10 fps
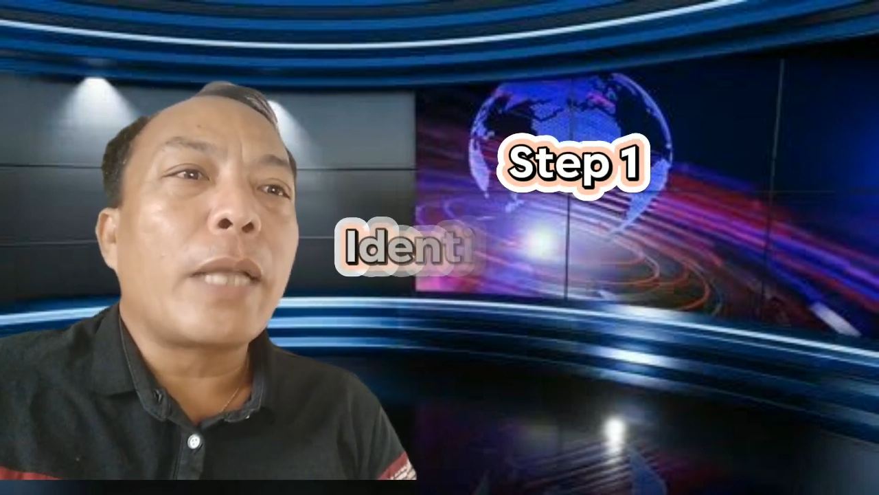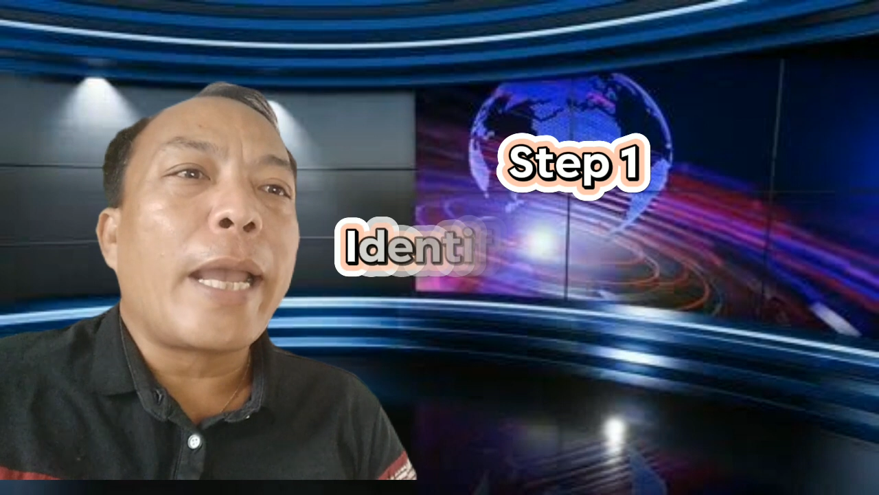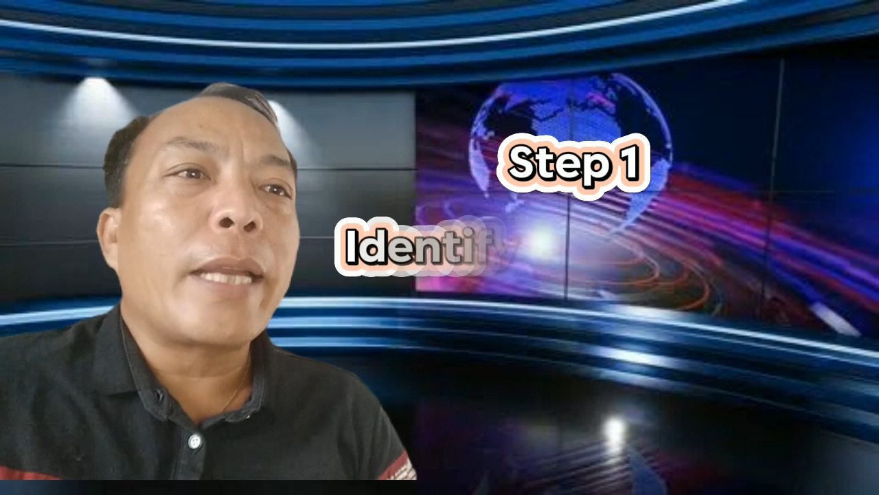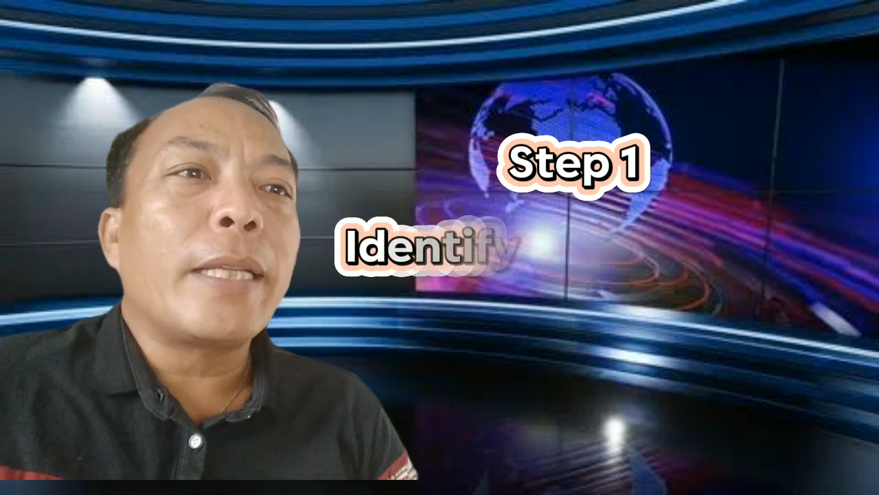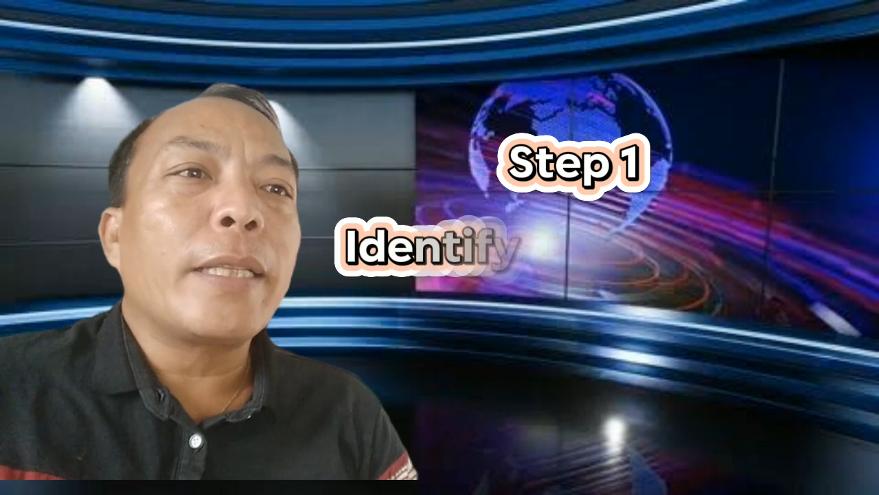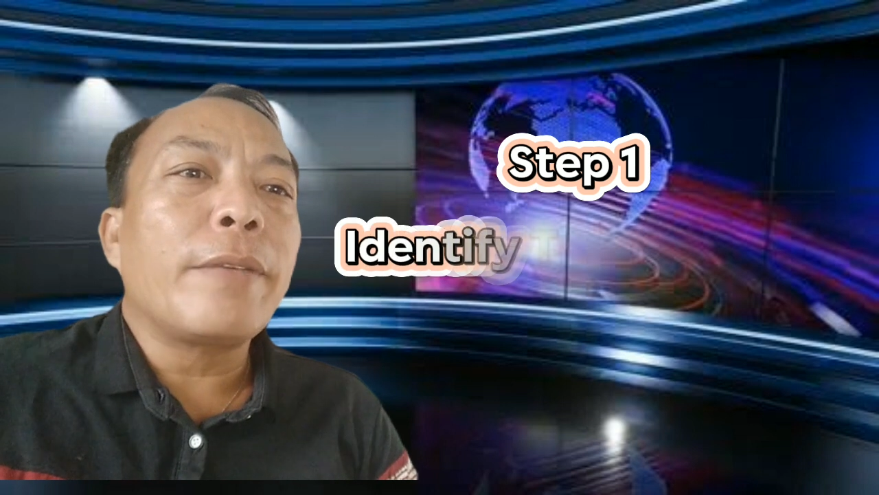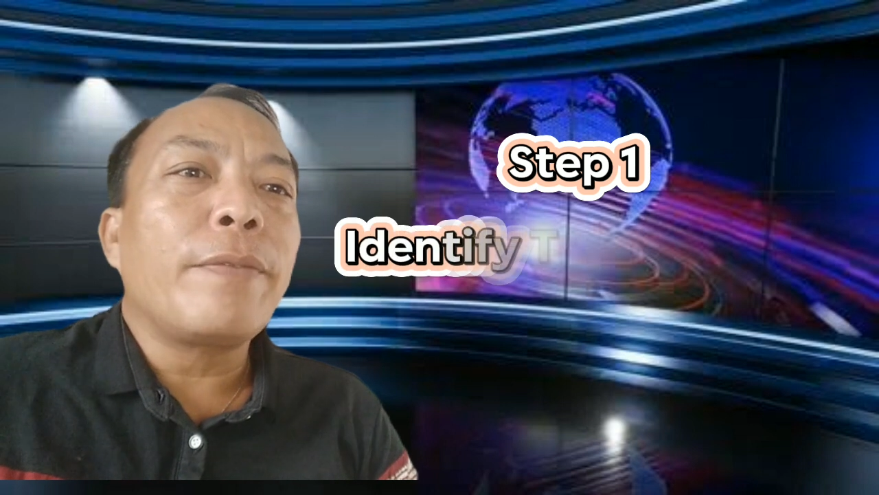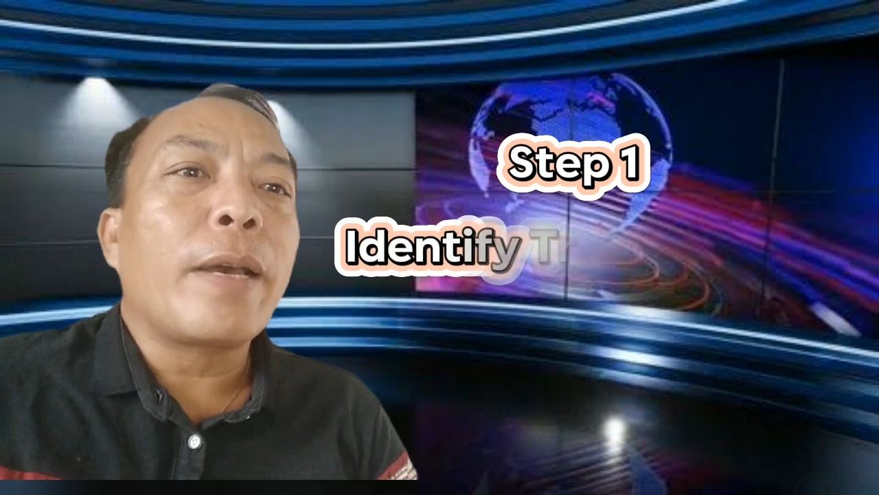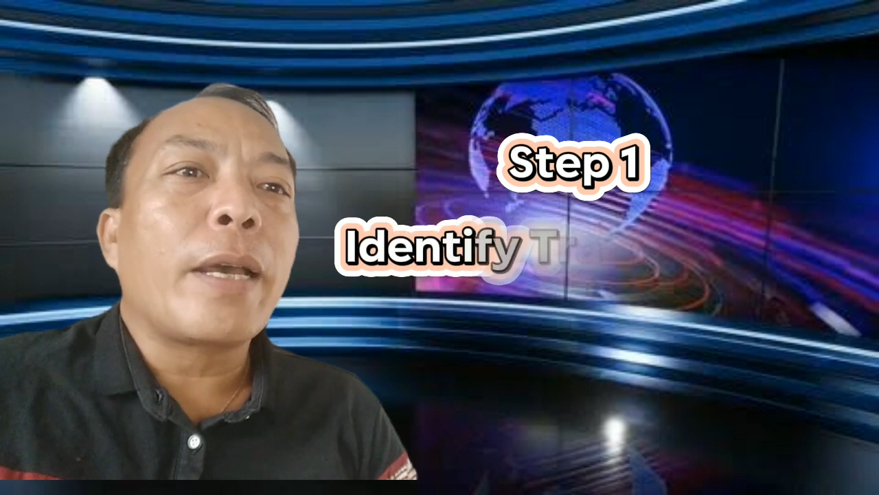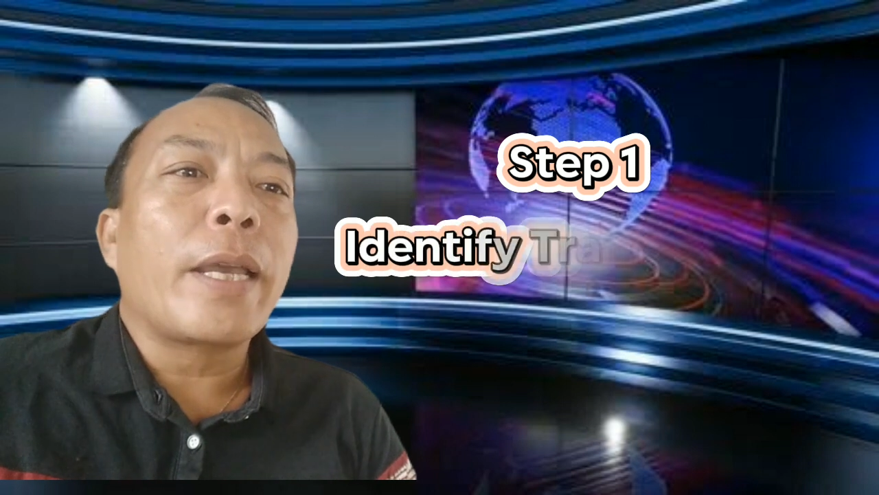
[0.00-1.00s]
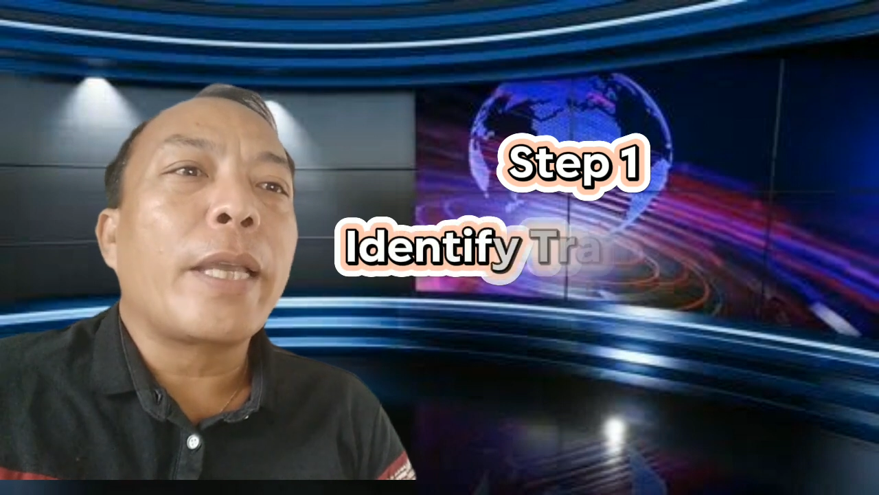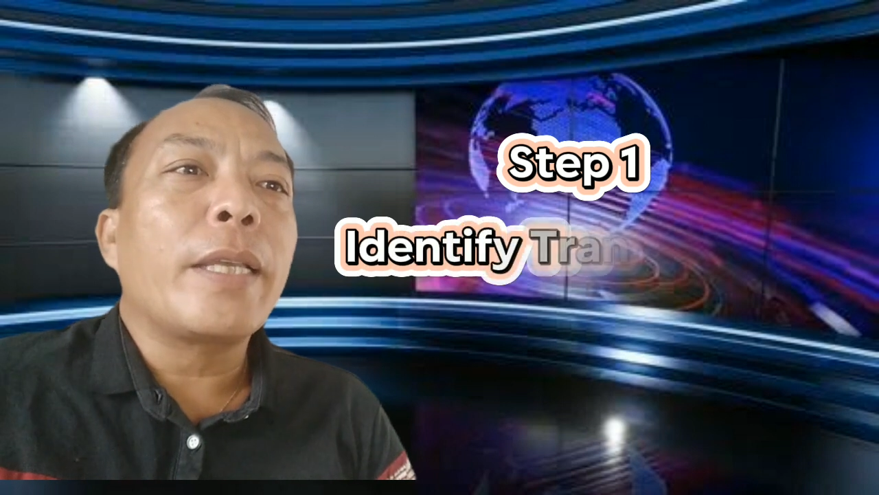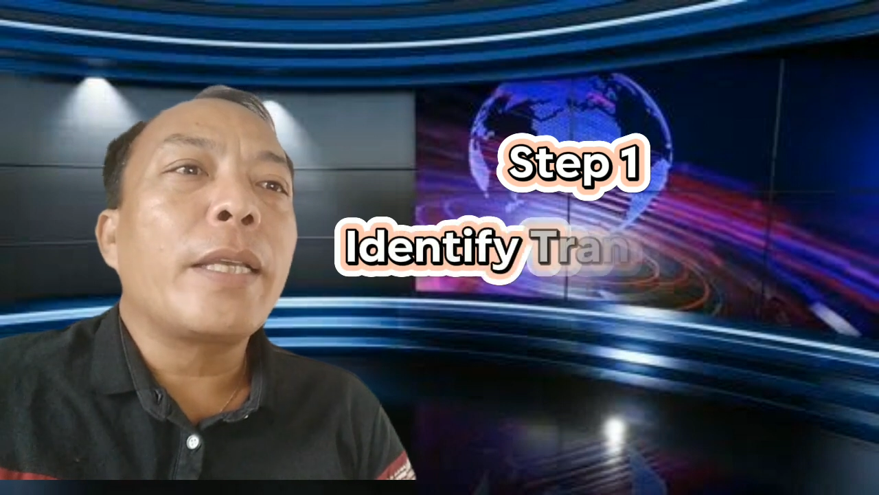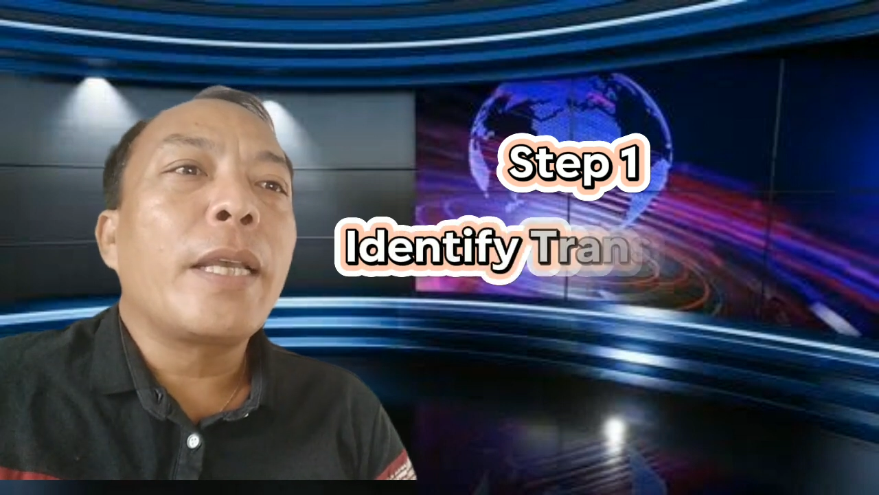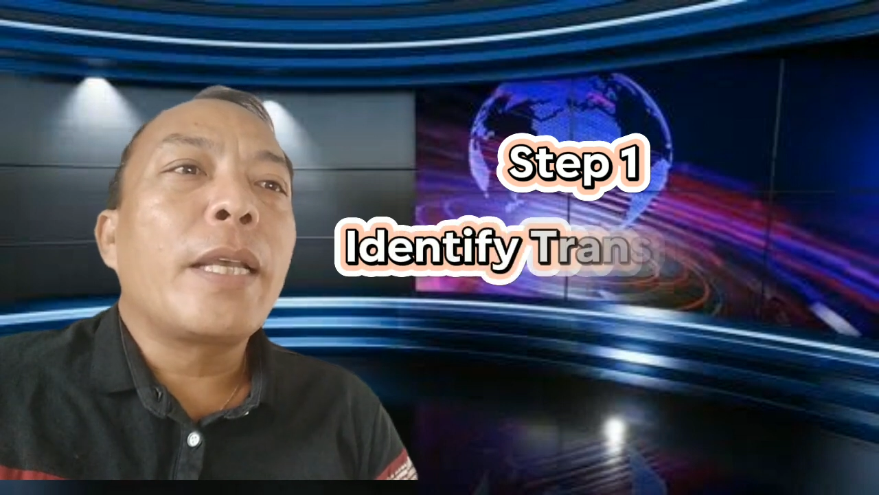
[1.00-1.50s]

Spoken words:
identifying